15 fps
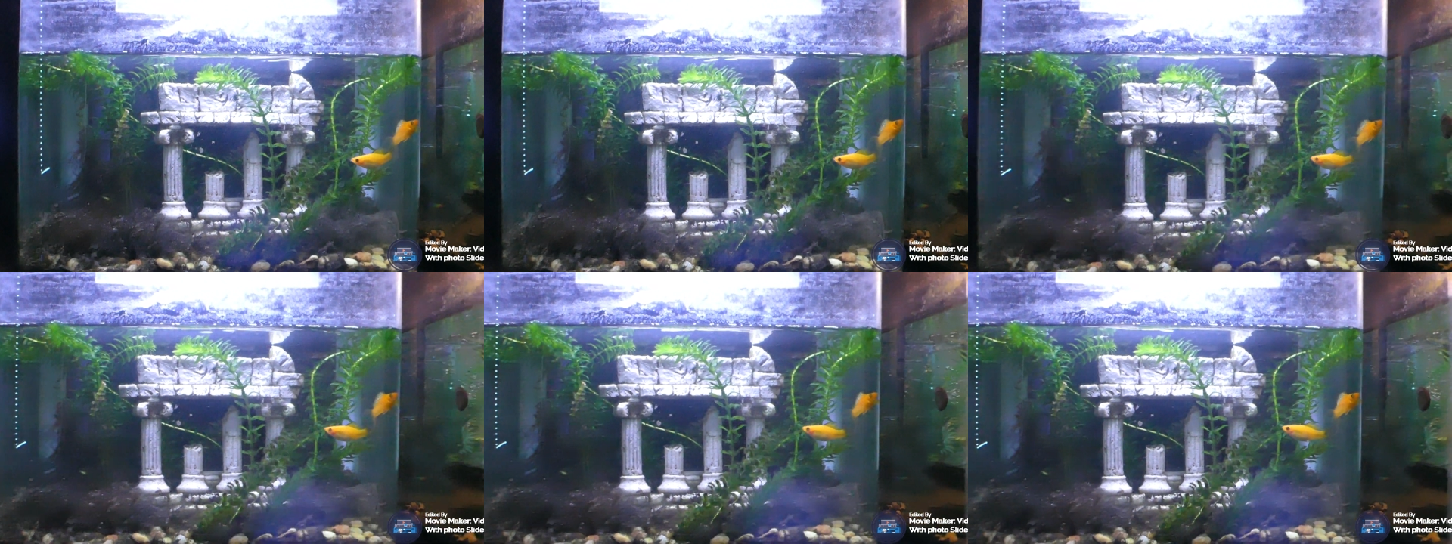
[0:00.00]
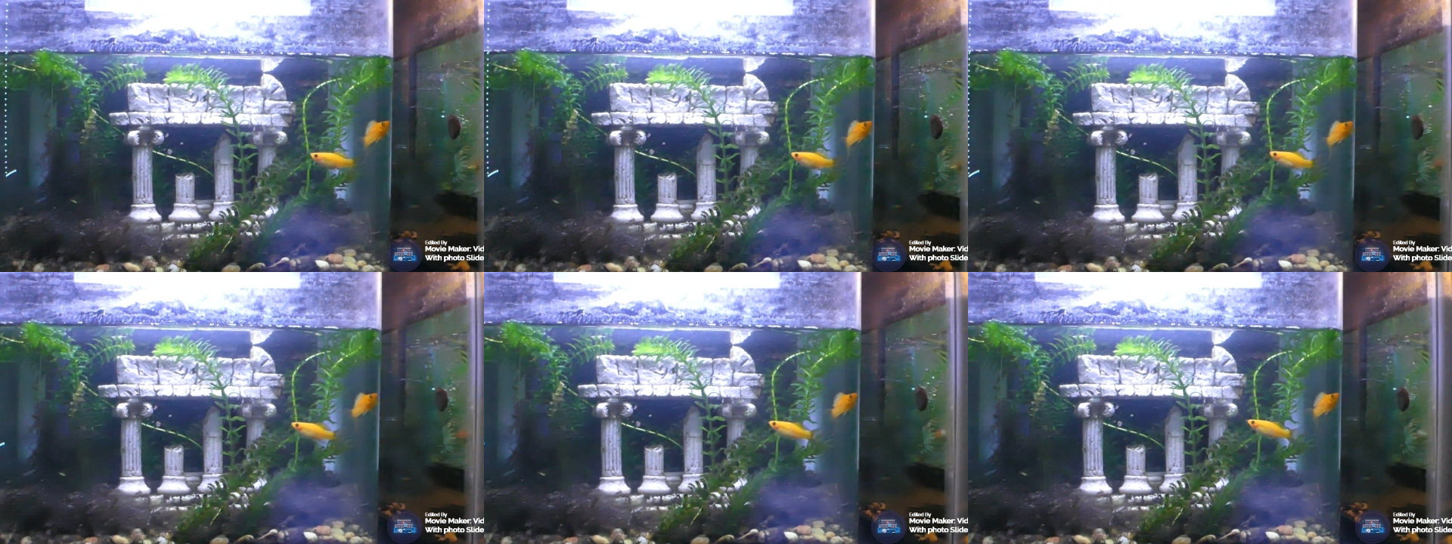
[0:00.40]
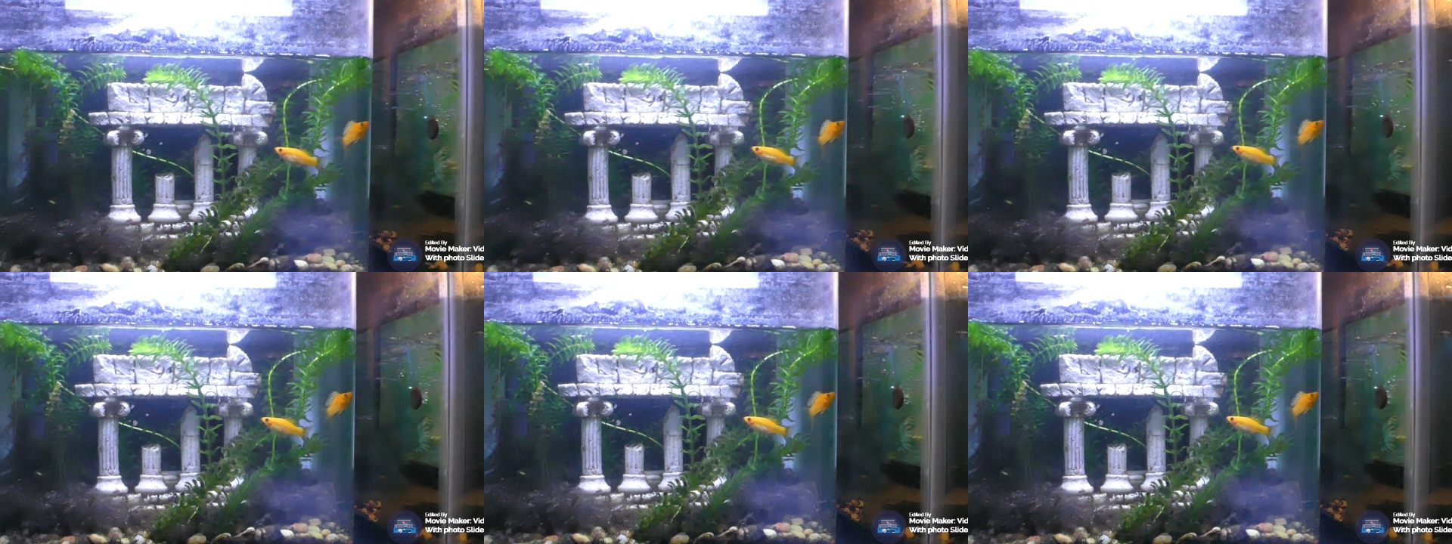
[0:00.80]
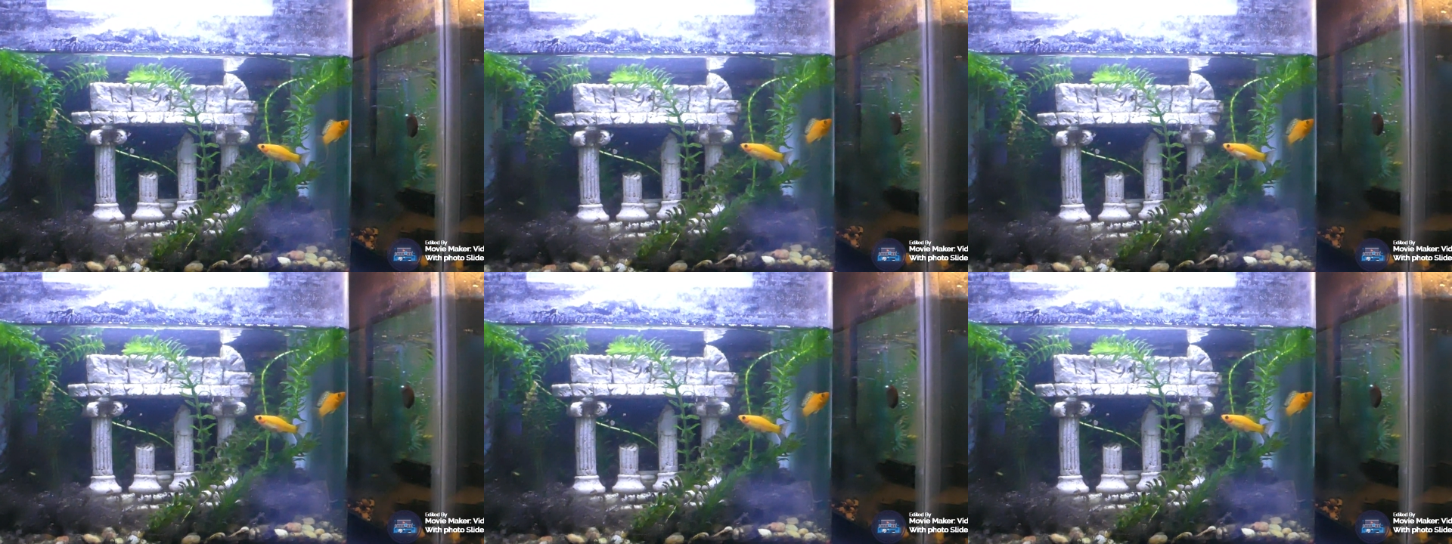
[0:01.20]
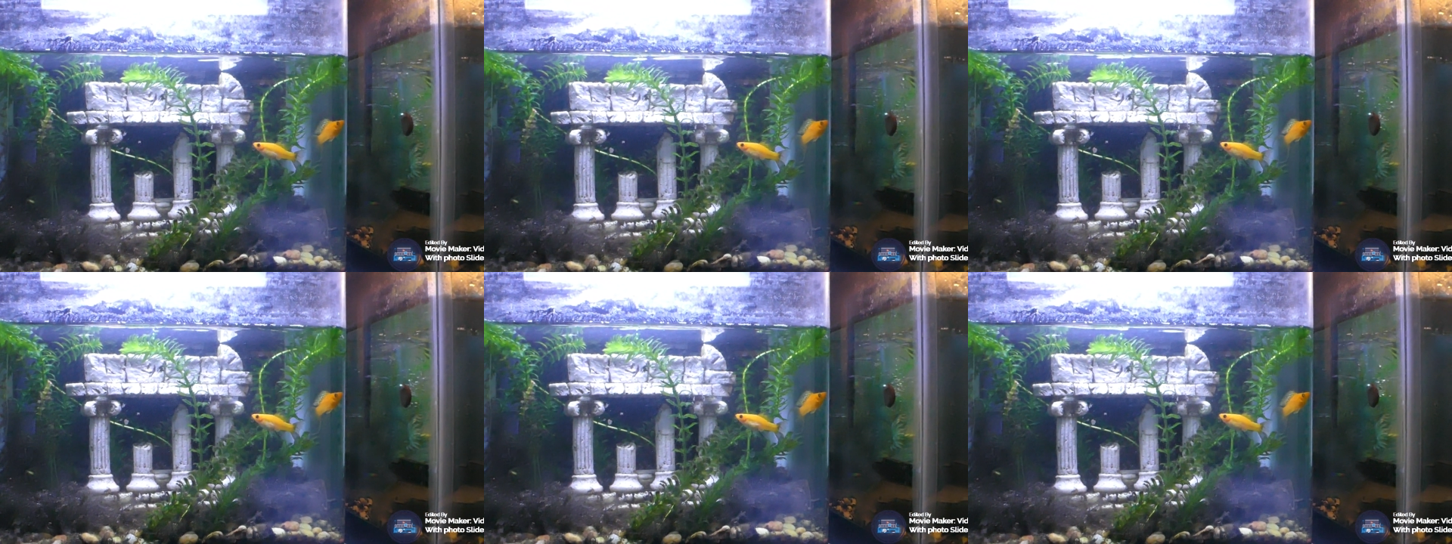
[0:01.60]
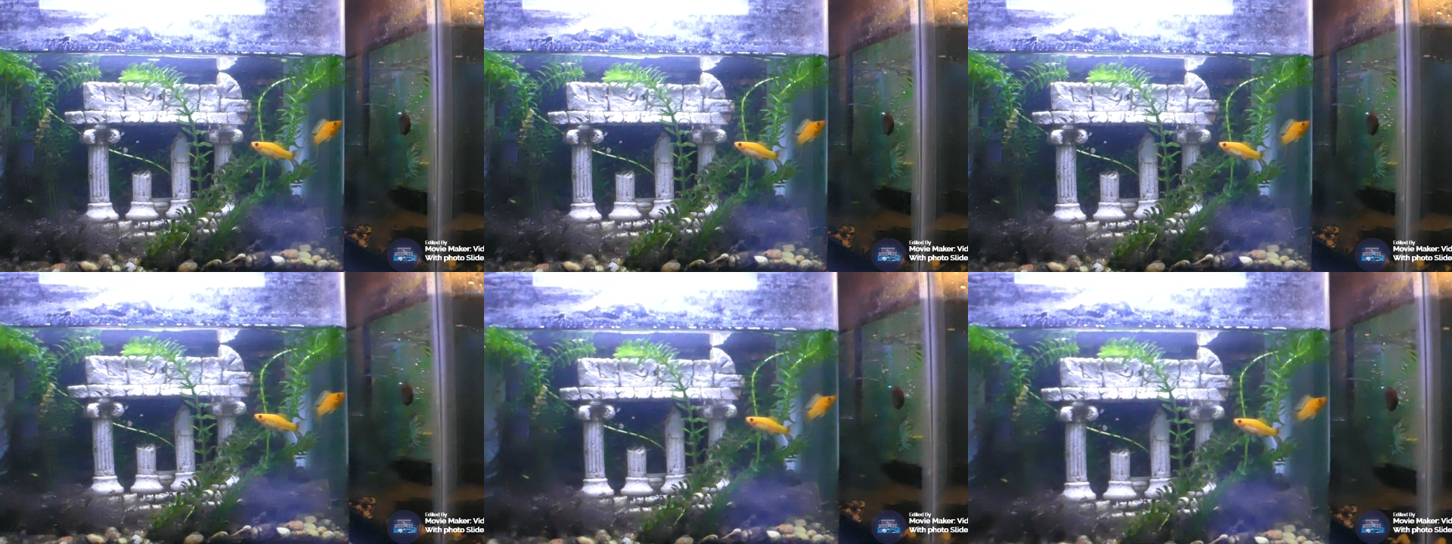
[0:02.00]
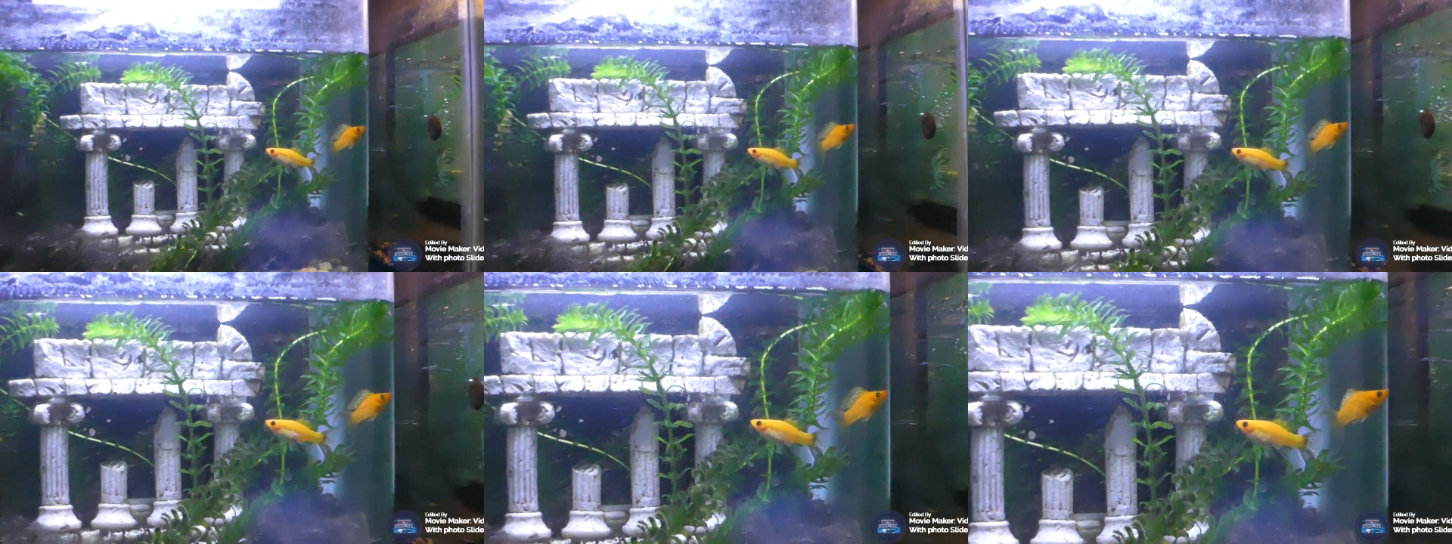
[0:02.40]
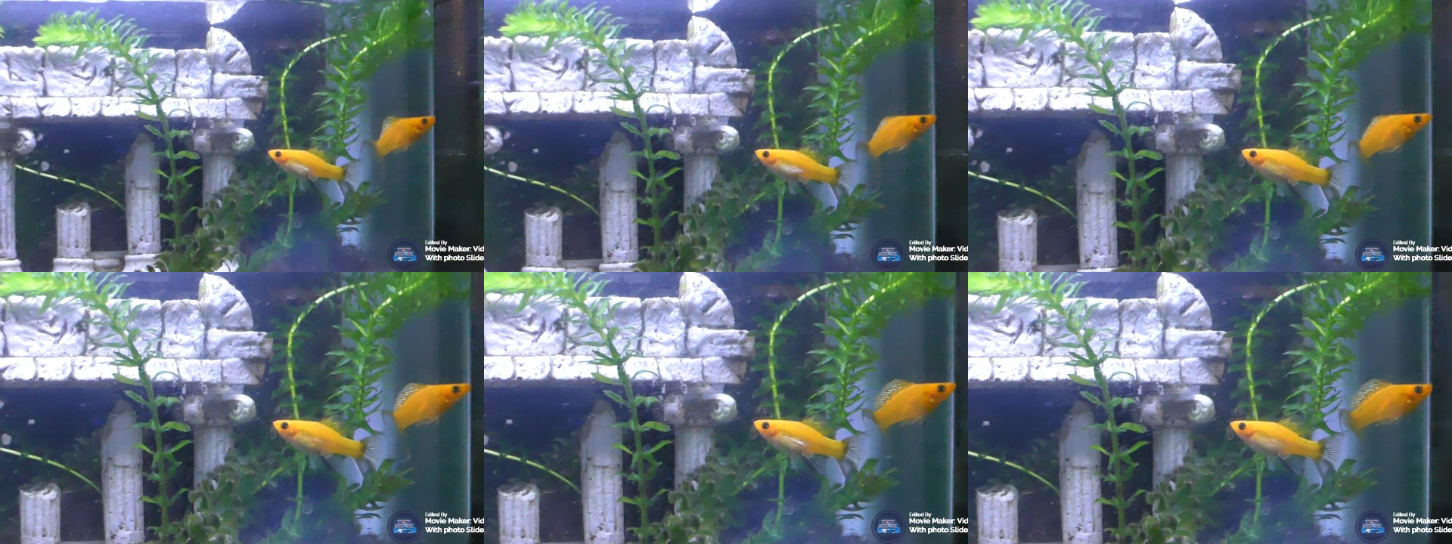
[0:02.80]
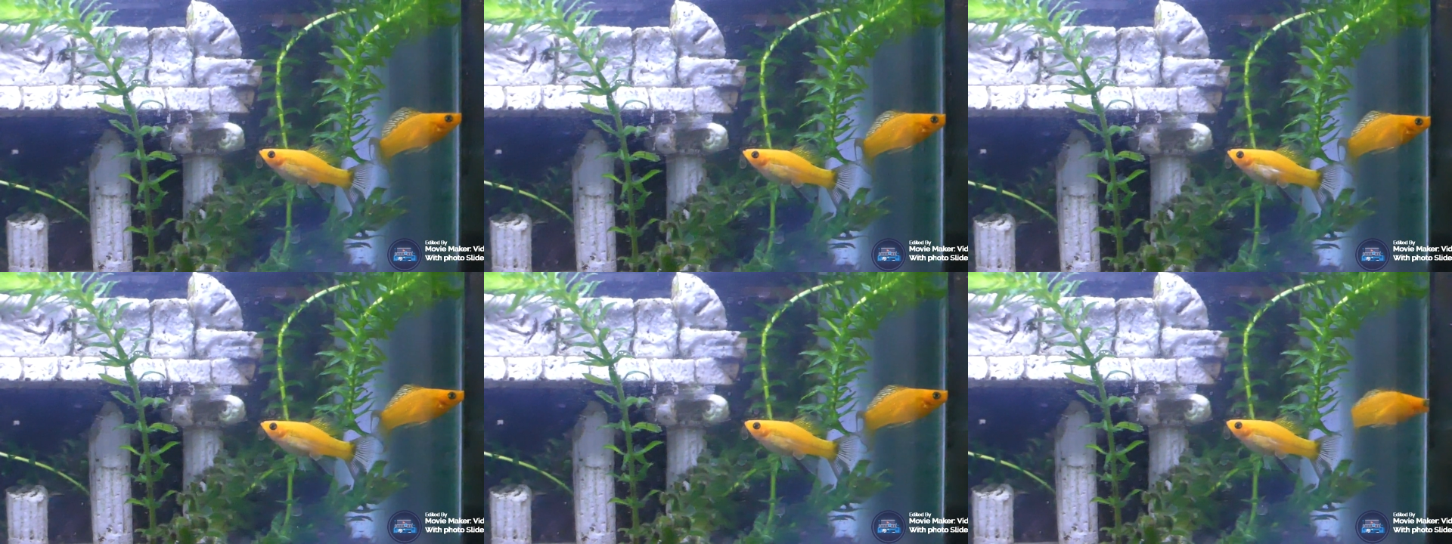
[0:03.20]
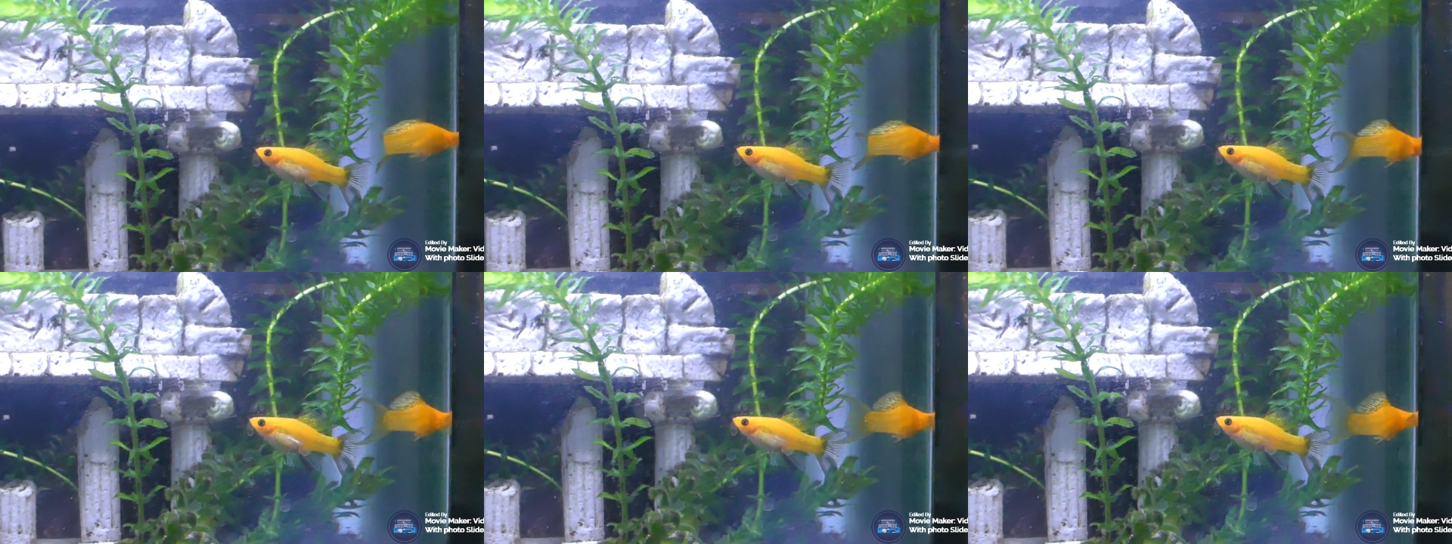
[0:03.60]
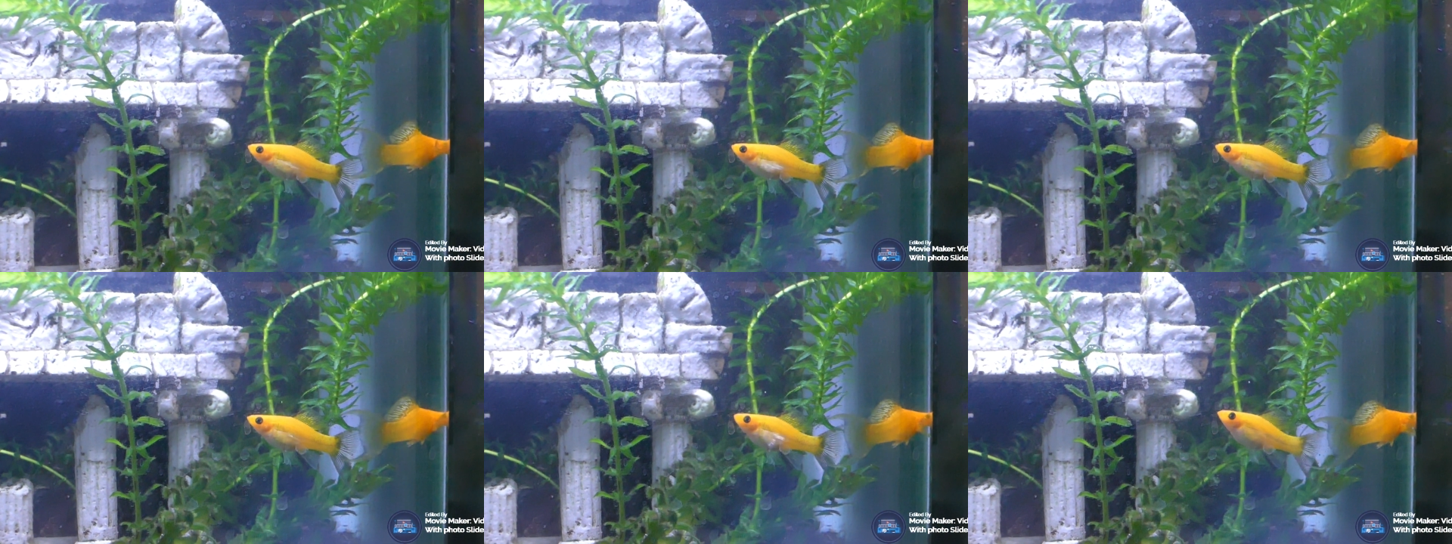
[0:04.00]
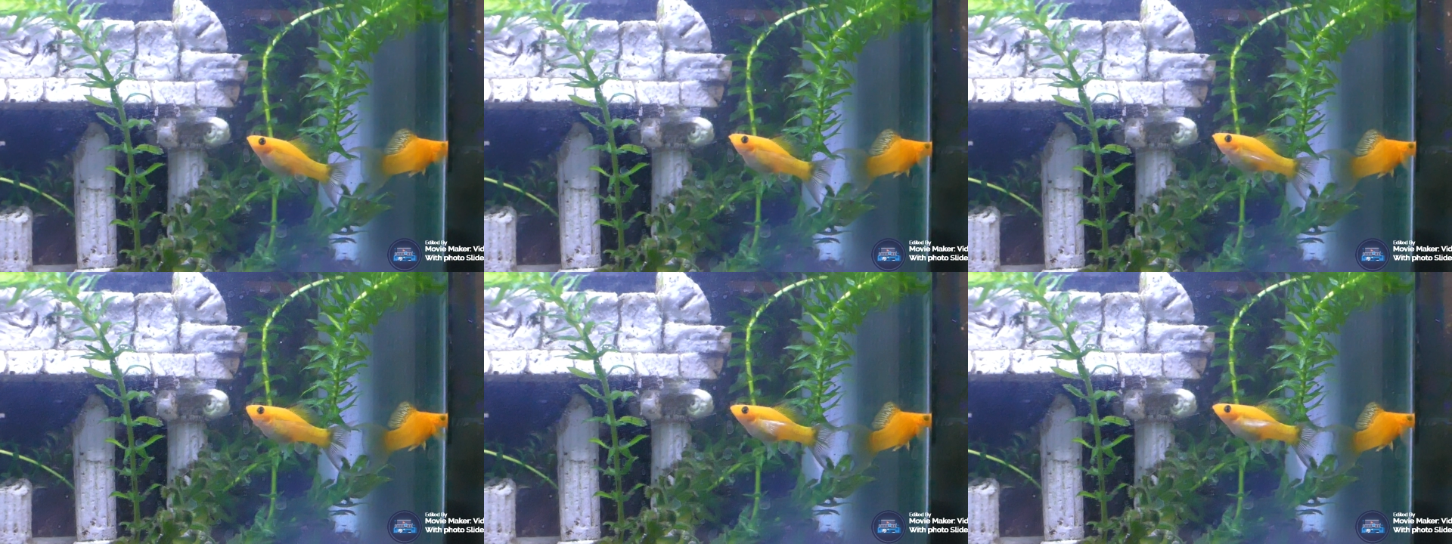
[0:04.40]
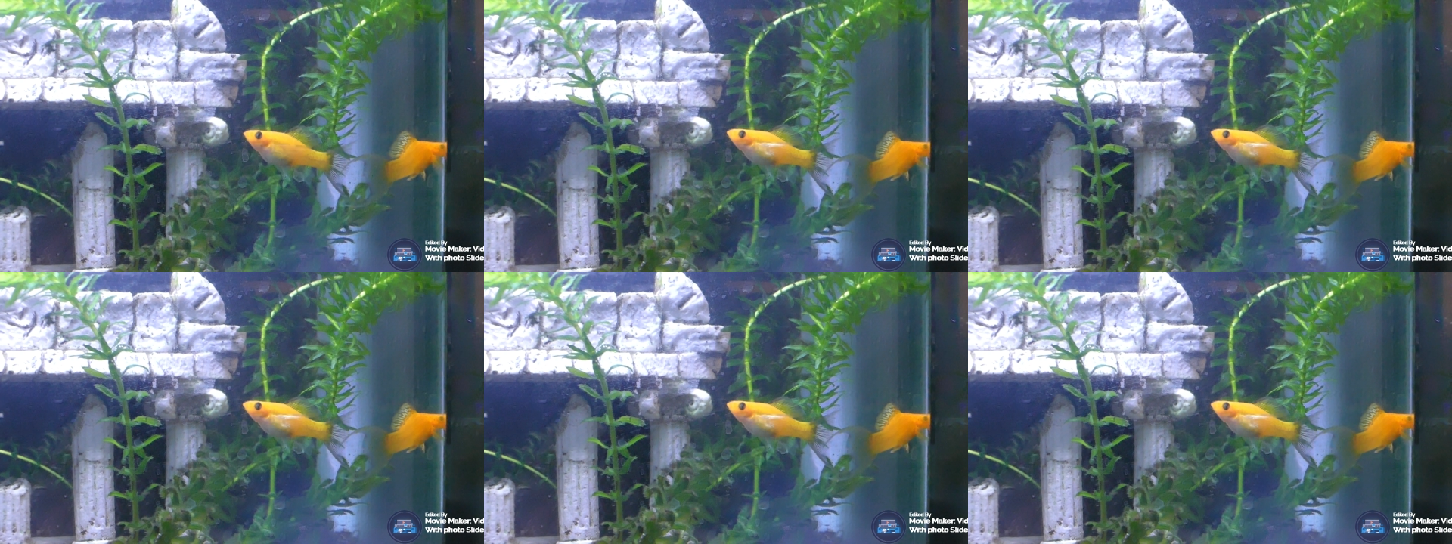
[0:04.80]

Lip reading: [unreadable: no face in view]